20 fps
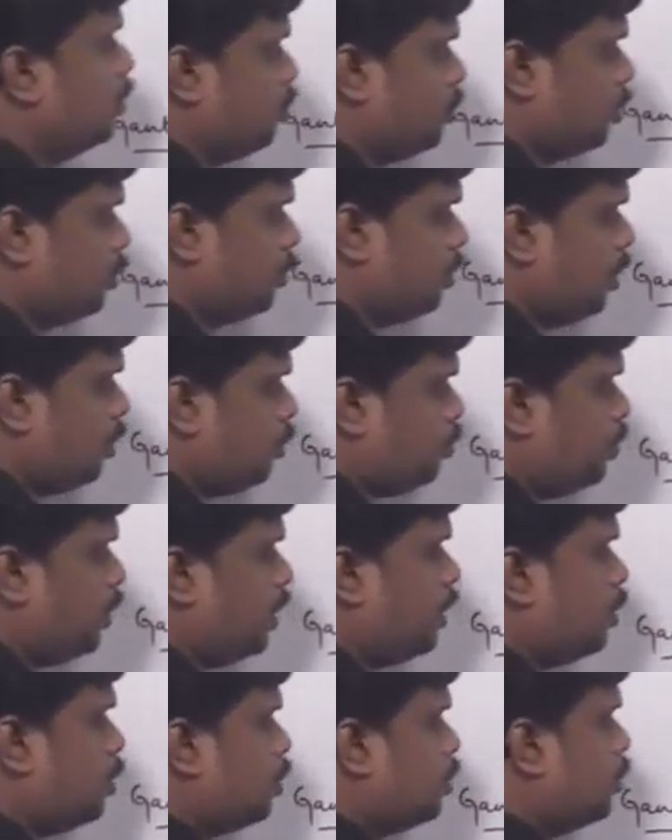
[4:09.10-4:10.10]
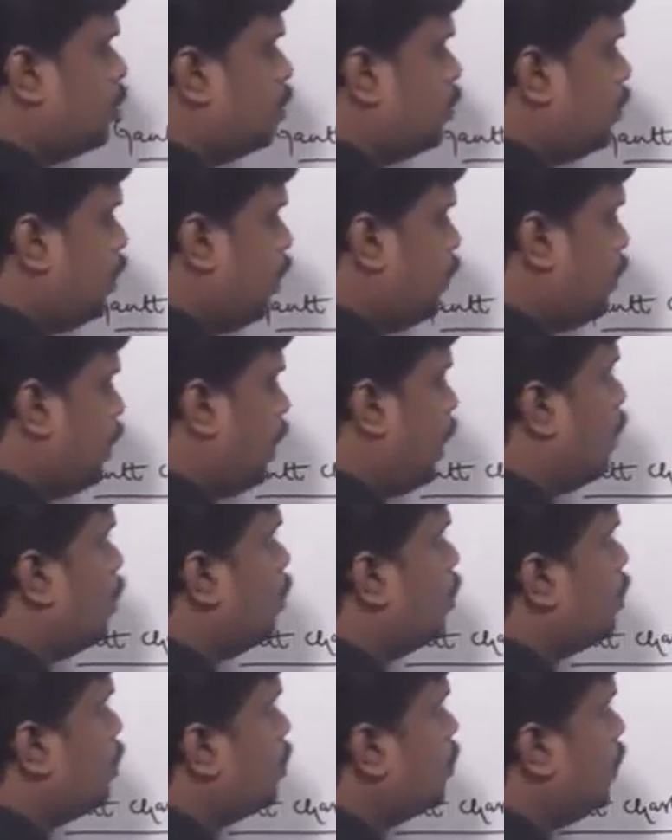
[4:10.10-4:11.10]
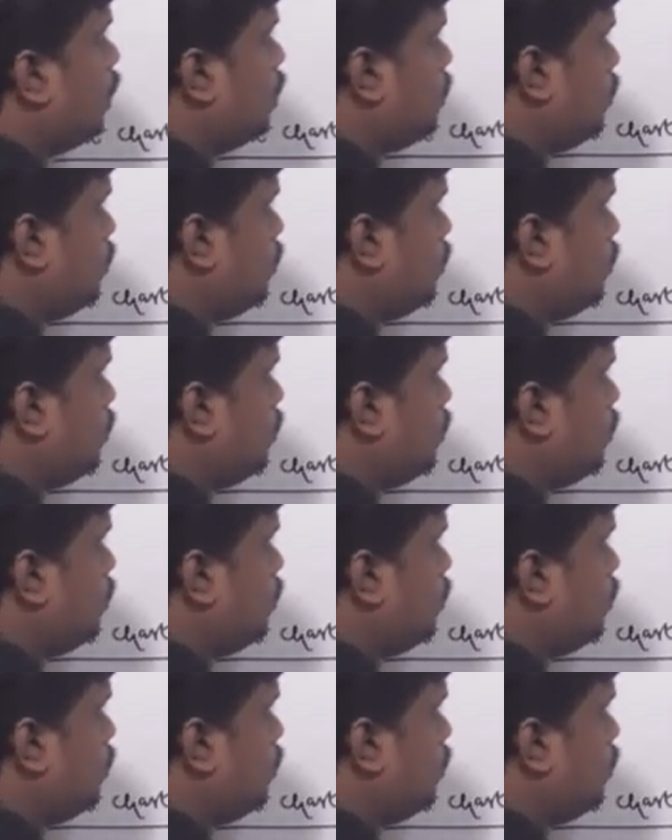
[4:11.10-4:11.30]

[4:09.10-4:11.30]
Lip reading: So this P2 will be allowed to